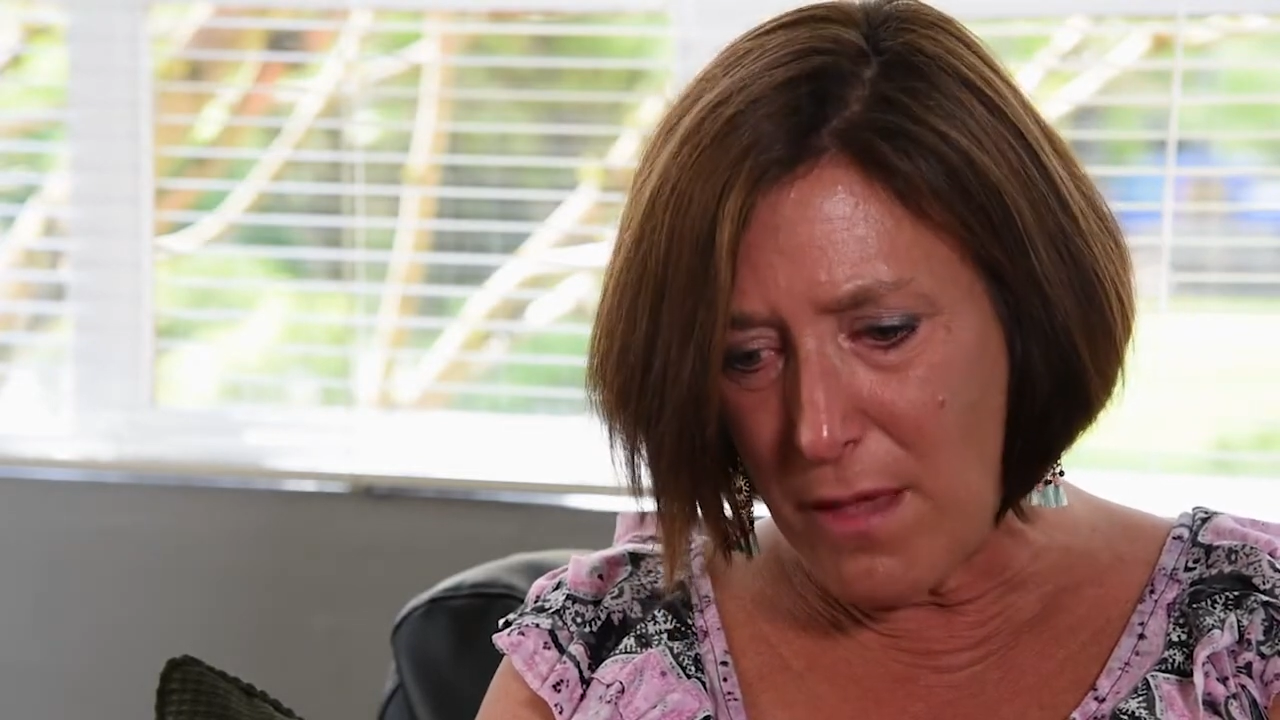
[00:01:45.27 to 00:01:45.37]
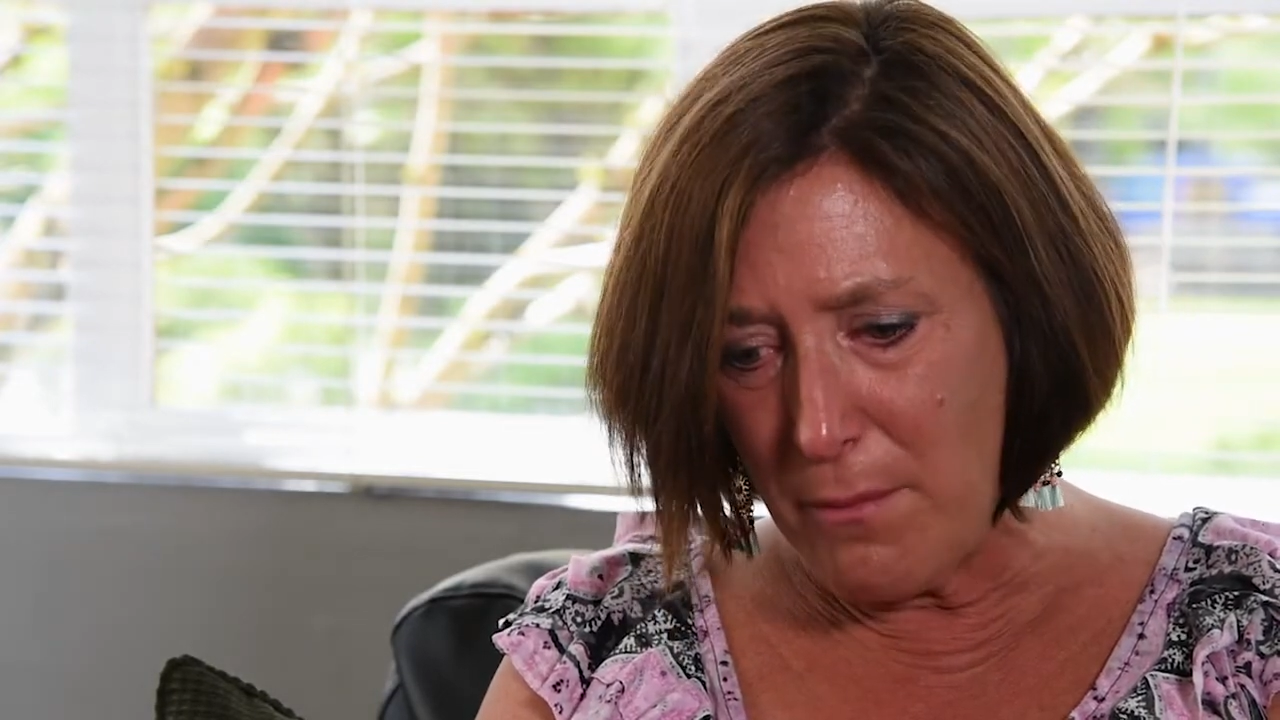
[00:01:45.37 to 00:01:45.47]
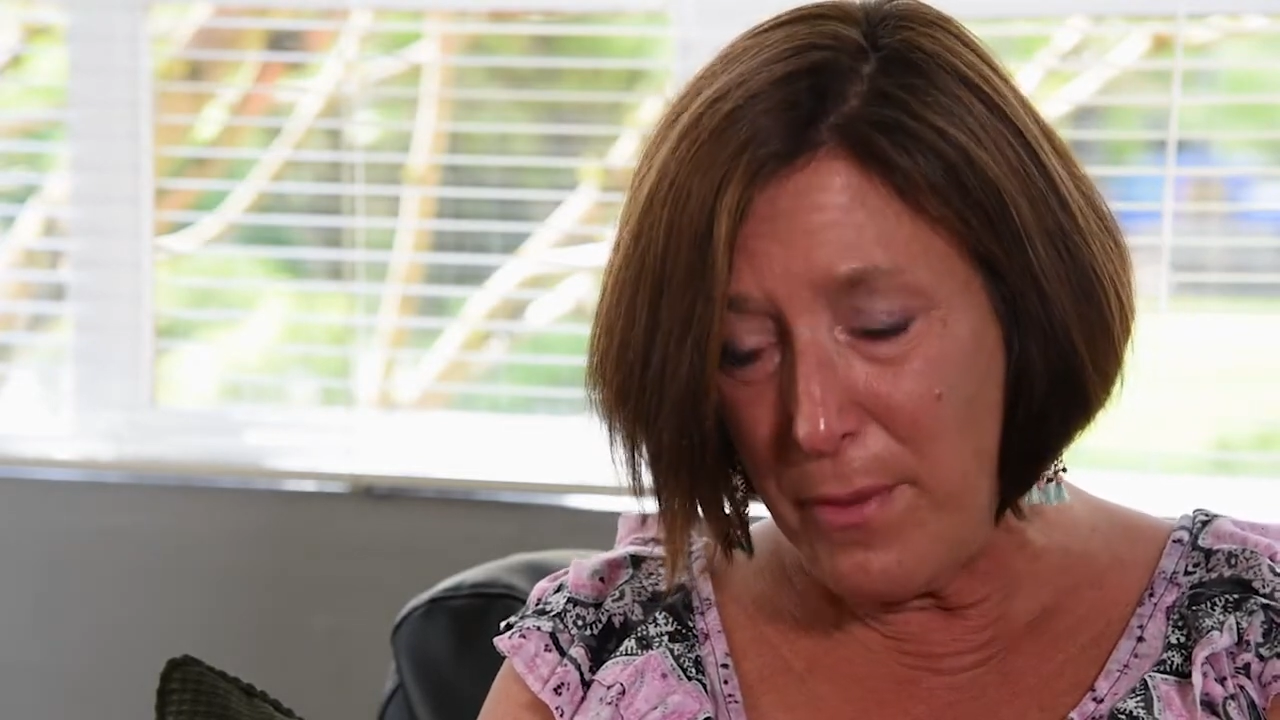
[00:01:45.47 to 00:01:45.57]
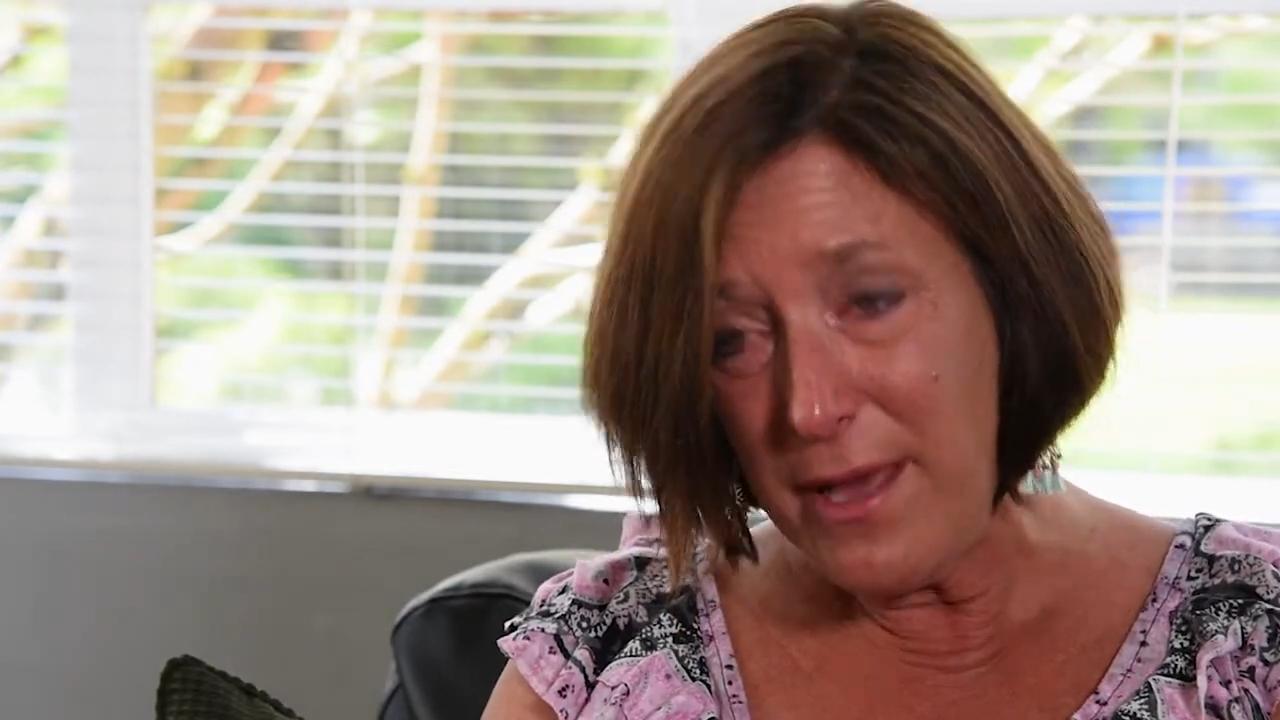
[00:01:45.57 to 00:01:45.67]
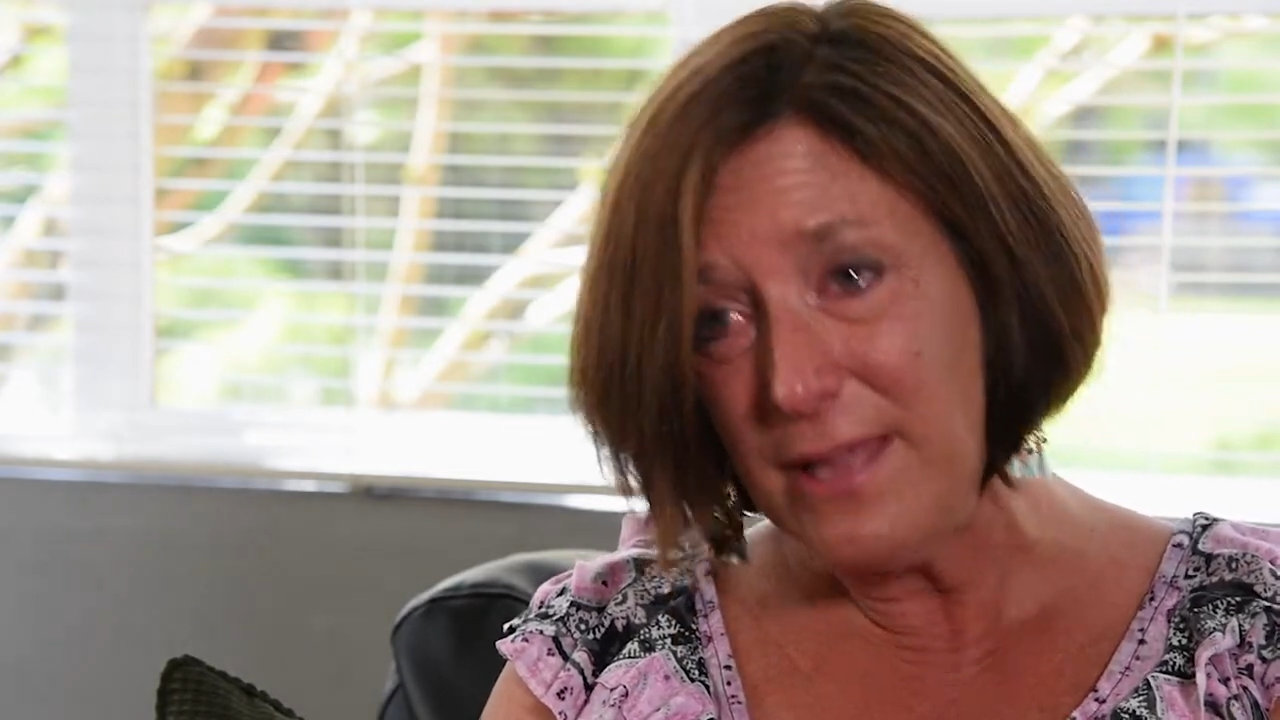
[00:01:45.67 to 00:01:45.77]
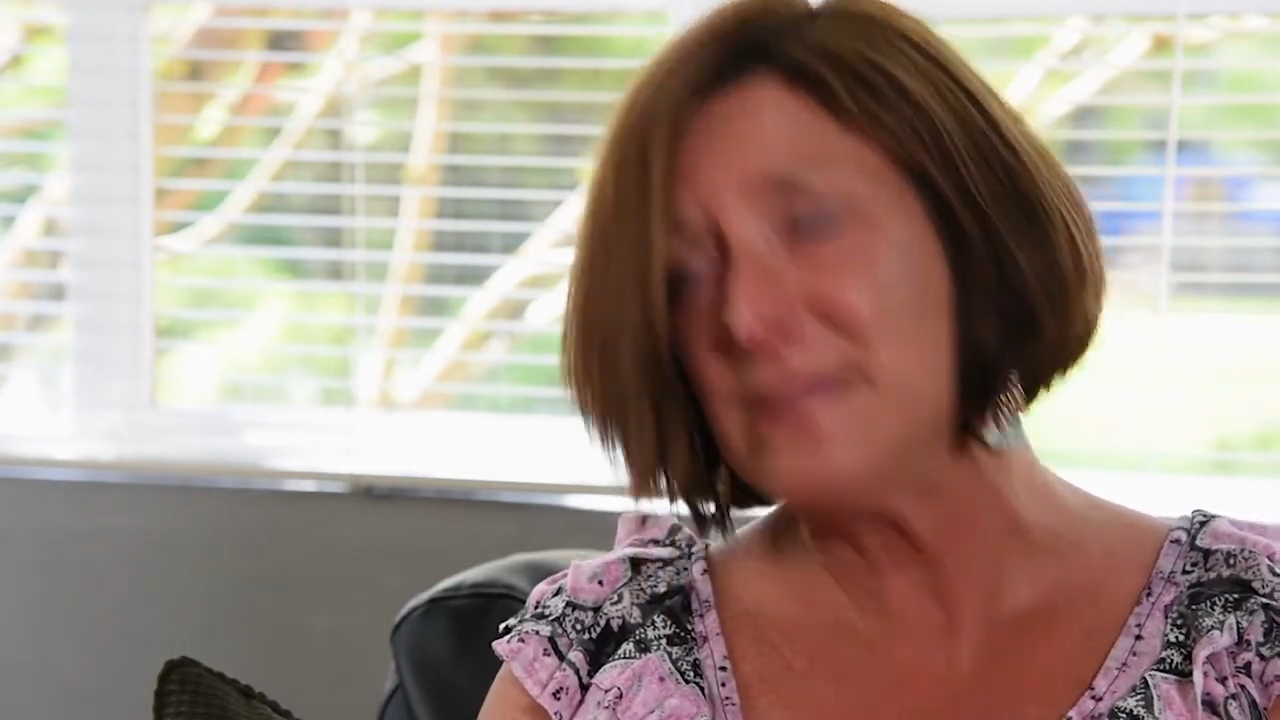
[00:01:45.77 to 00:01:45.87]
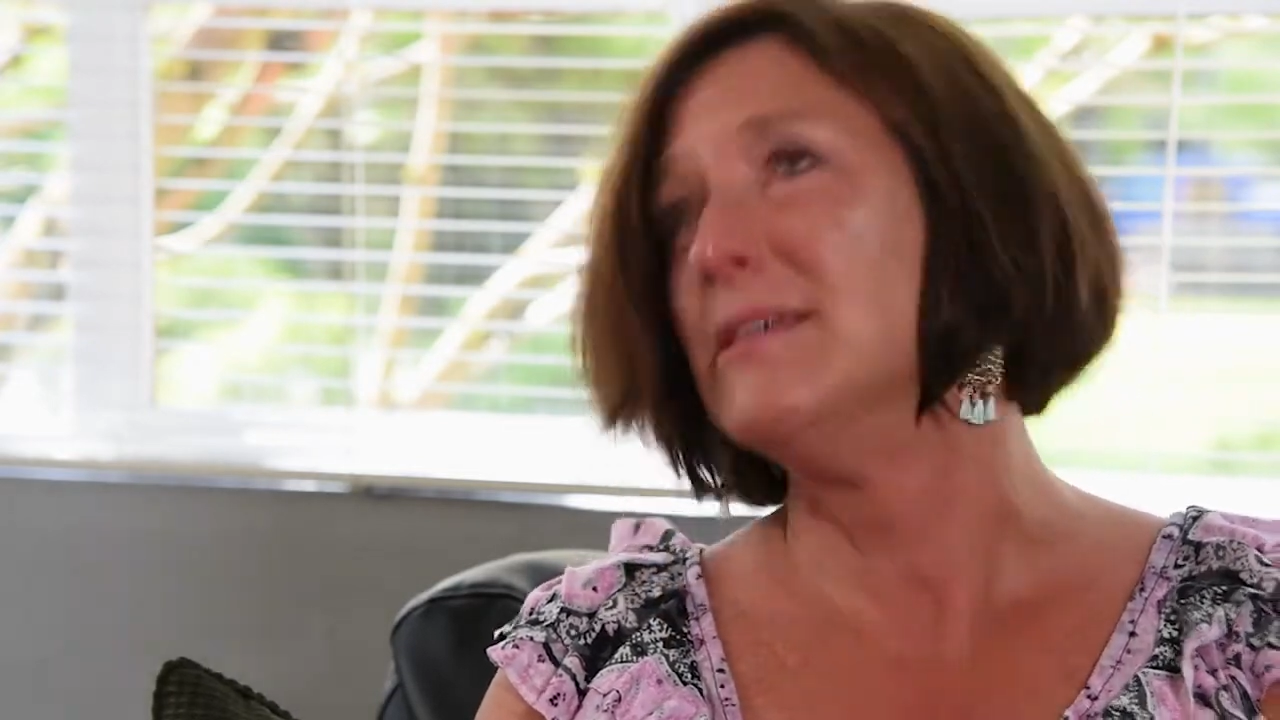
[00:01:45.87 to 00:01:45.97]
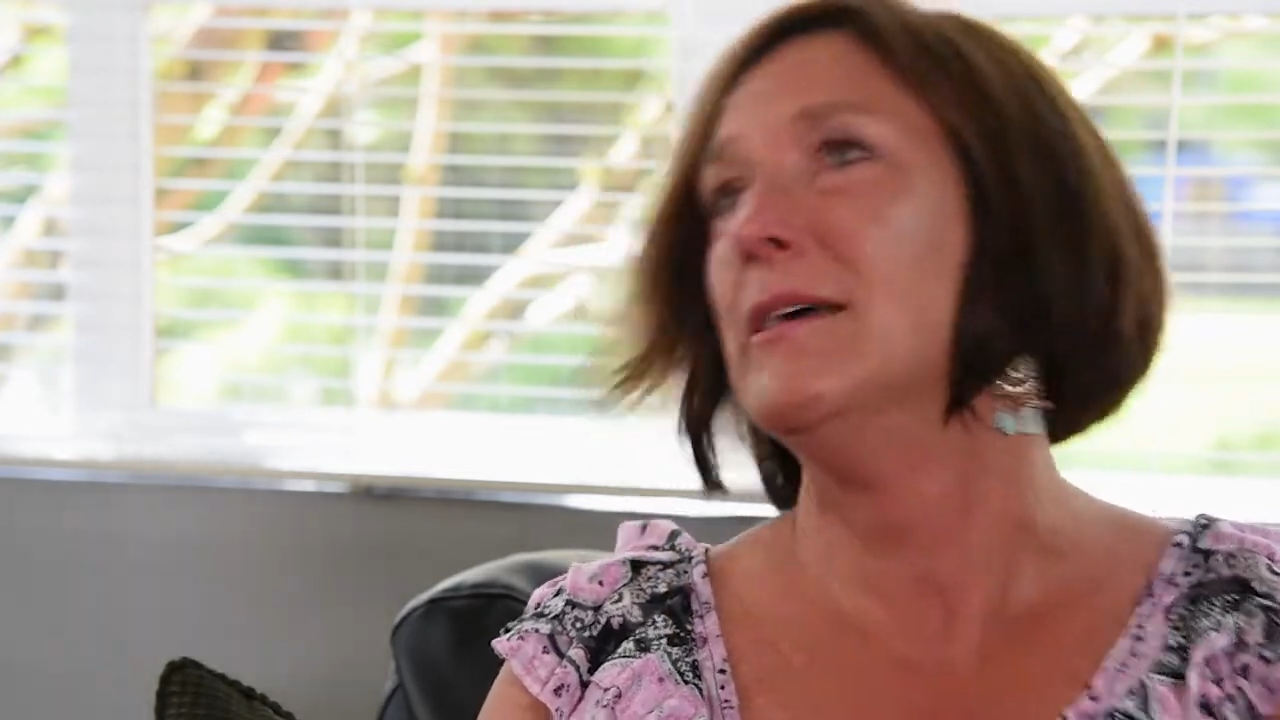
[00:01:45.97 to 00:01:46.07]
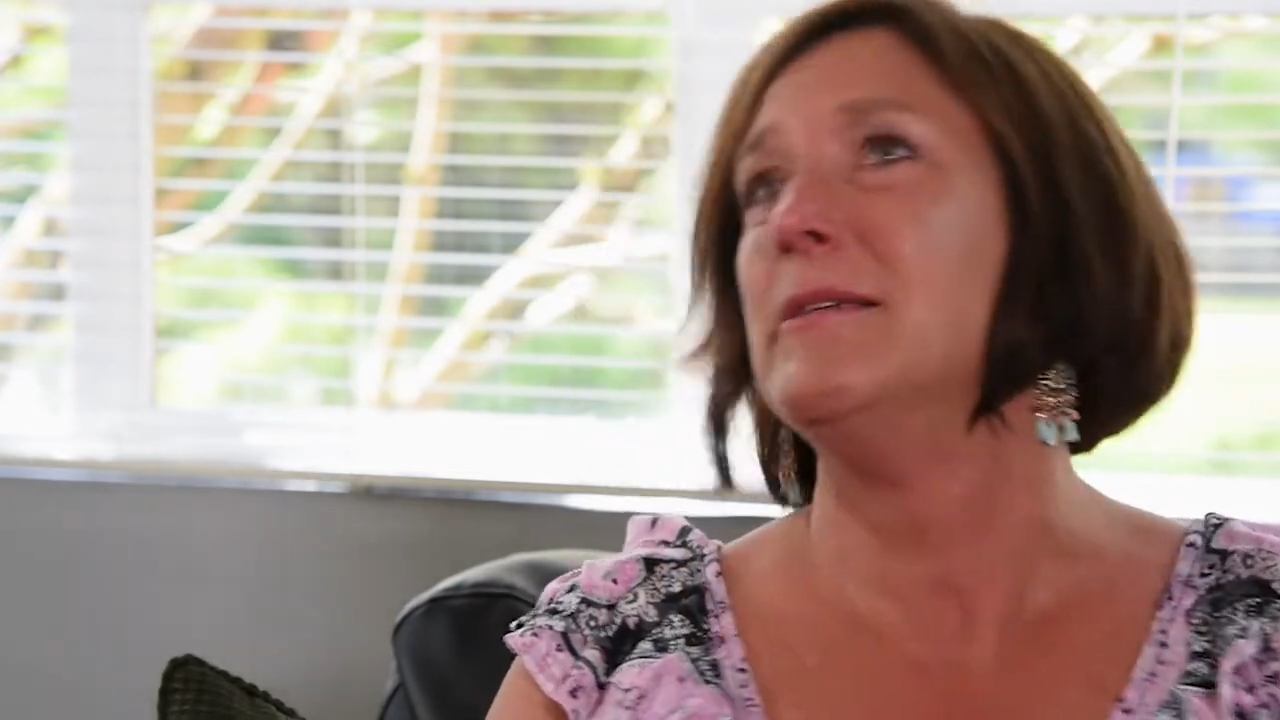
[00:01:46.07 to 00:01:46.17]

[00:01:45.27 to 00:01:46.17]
But